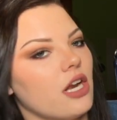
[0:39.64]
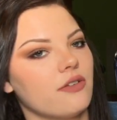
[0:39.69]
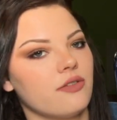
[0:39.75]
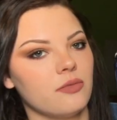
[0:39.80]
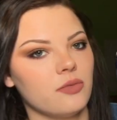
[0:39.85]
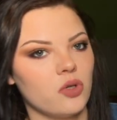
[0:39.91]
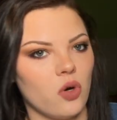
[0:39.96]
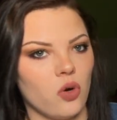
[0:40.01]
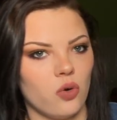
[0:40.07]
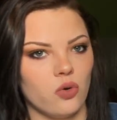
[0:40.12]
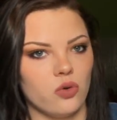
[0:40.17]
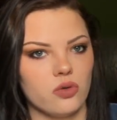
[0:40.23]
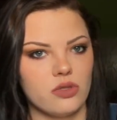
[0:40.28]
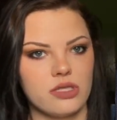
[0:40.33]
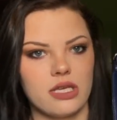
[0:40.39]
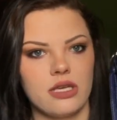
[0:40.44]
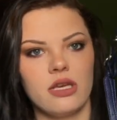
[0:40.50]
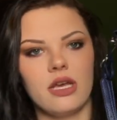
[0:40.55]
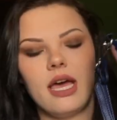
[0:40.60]
it from
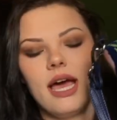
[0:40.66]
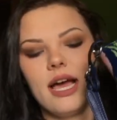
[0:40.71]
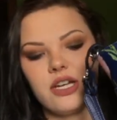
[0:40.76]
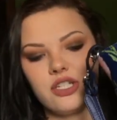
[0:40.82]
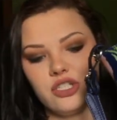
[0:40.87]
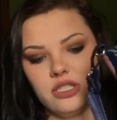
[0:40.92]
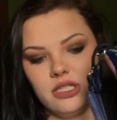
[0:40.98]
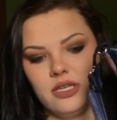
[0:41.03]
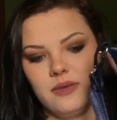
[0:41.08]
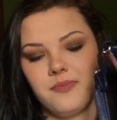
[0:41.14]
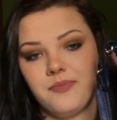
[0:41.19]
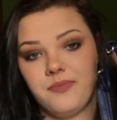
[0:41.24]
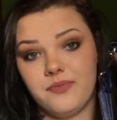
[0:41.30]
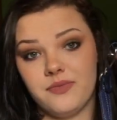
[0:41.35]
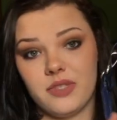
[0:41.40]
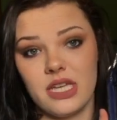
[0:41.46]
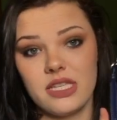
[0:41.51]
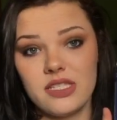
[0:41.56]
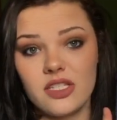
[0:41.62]
Kohl's, actually.
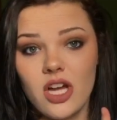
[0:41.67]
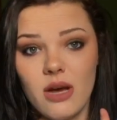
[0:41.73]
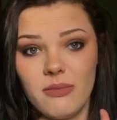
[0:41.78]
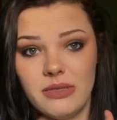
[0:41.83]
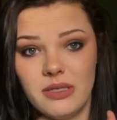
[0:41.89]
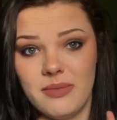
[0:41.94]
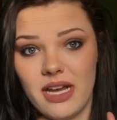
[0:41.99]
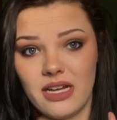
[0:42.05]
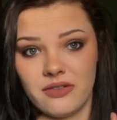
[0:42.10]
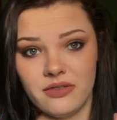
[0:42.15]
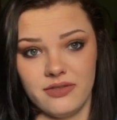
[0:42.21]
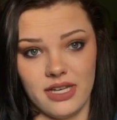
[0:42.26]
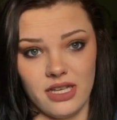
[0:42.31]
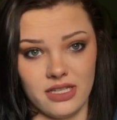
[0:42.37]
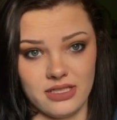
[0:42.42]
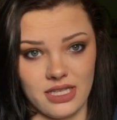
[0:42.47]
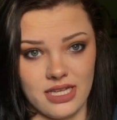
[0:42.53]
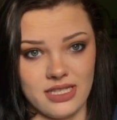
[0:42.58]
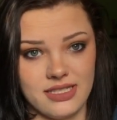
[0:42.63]
Dustin got me a bag for
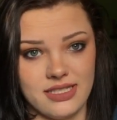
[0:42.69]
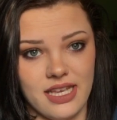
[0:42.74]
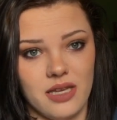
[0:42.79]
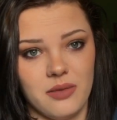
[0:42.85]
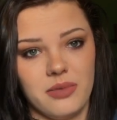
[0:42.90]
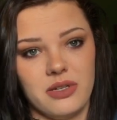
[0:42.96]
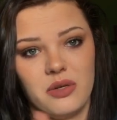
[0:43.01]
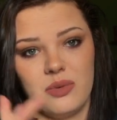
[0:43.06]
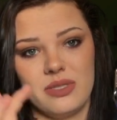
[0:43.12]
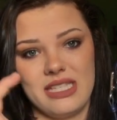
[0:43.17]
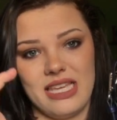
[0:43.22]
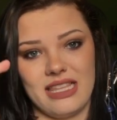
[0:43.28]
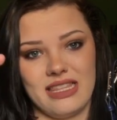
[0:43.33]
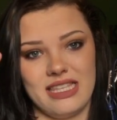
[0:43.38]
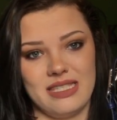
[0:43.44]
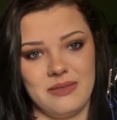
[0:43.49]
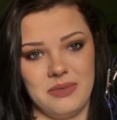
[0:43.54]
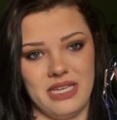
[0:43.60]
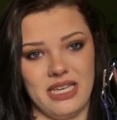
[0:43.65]
Valentine's Day, but it was like
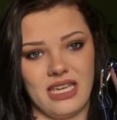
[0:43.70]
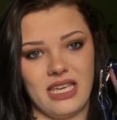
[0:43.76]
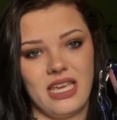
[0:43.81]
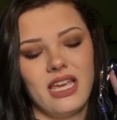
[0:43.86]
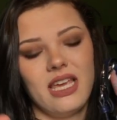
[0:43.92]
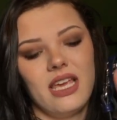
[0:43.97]
this big.